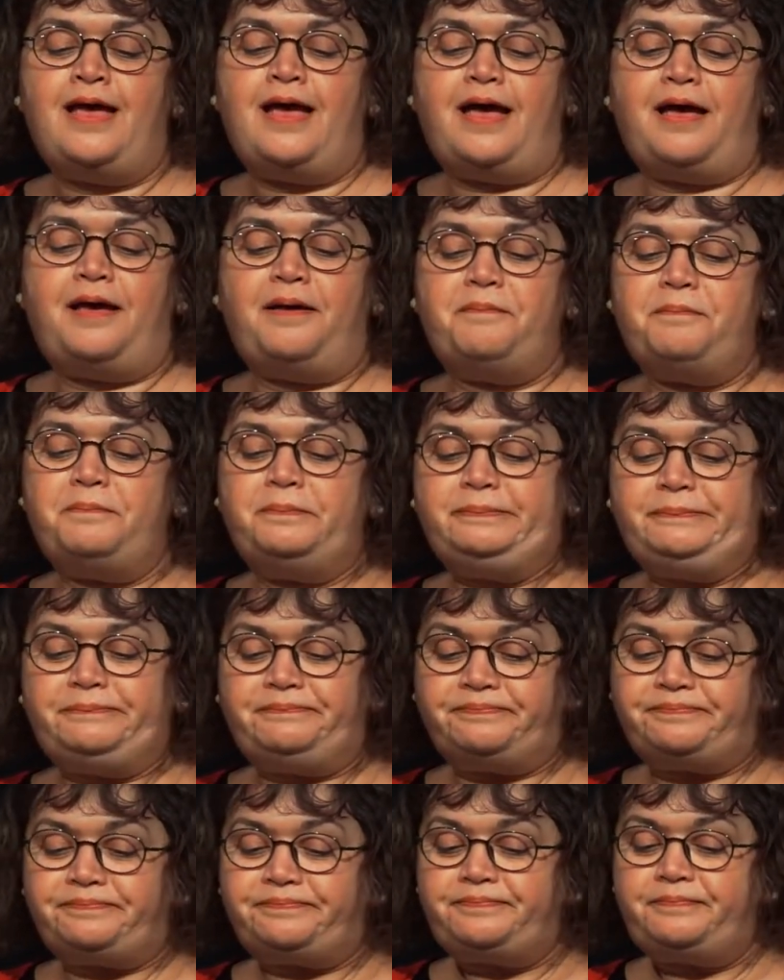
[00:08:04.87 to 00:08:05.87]
Um,
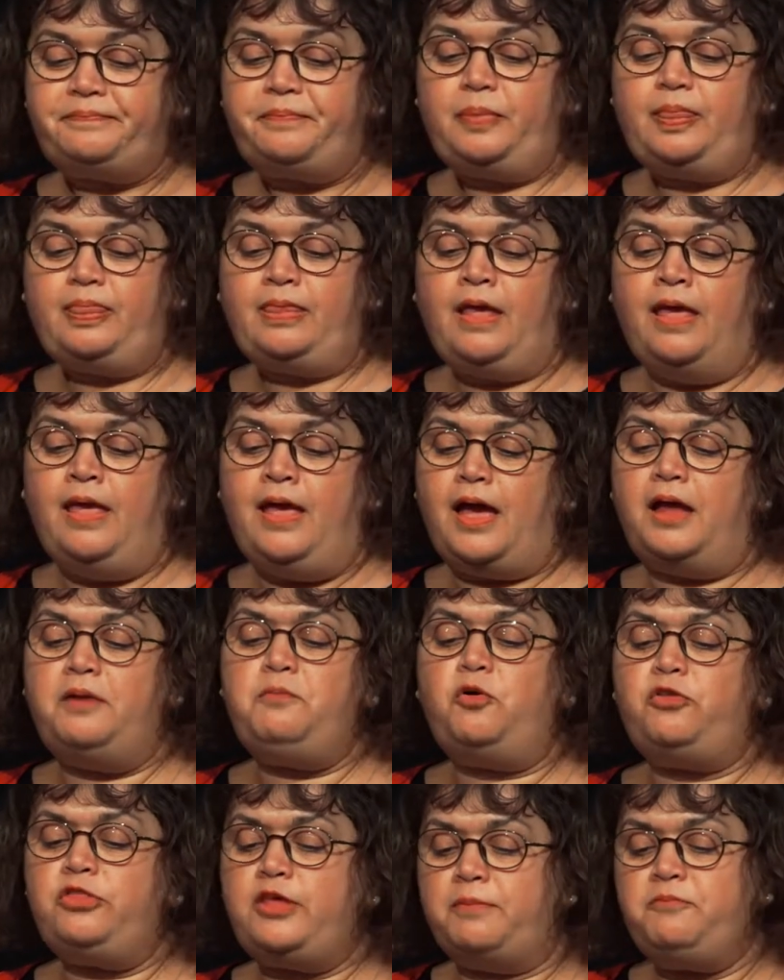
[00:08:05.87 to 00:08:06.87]
and
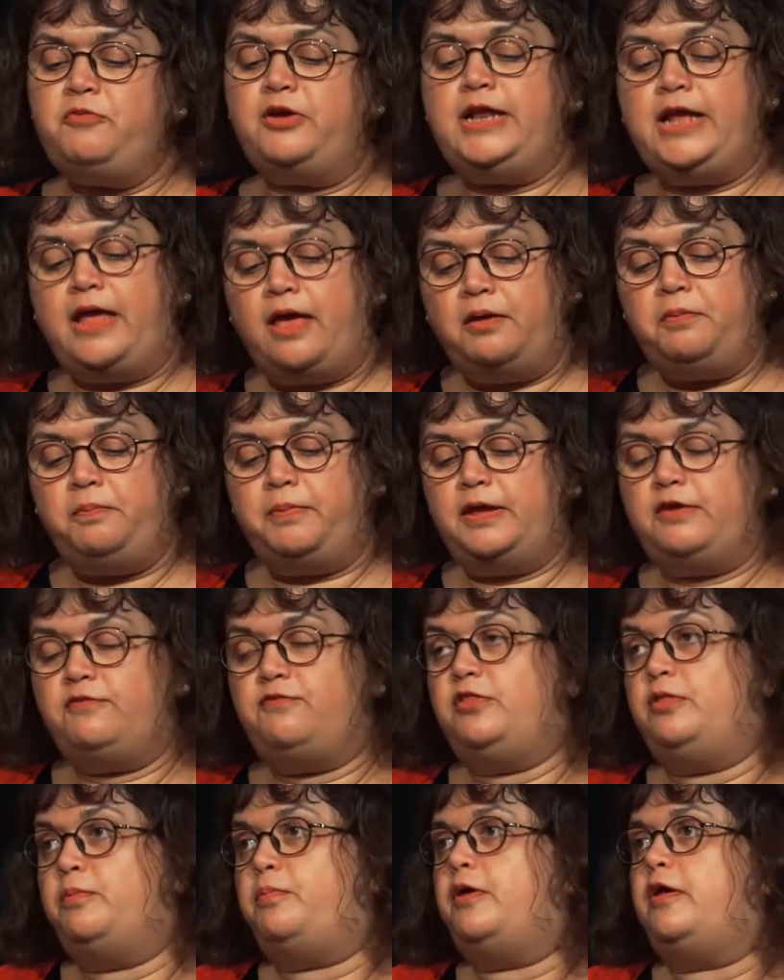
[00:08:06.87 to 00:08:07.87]
what I'm really hoping
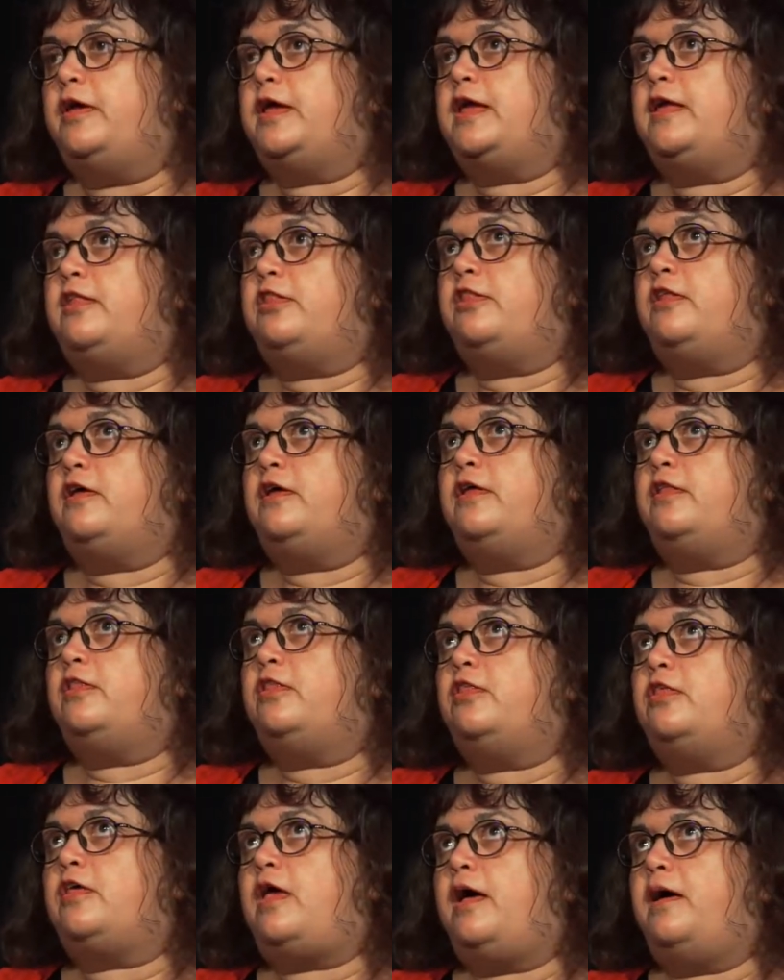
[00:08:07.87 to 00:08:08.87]
for the book is
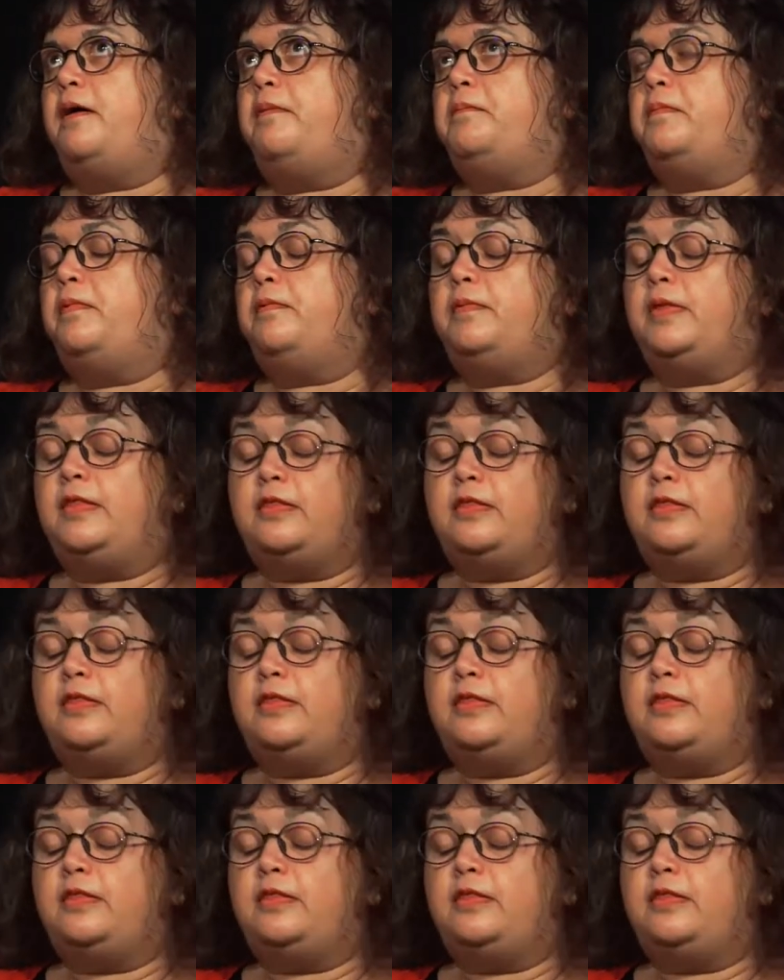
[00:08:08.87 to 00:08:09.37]
that, um,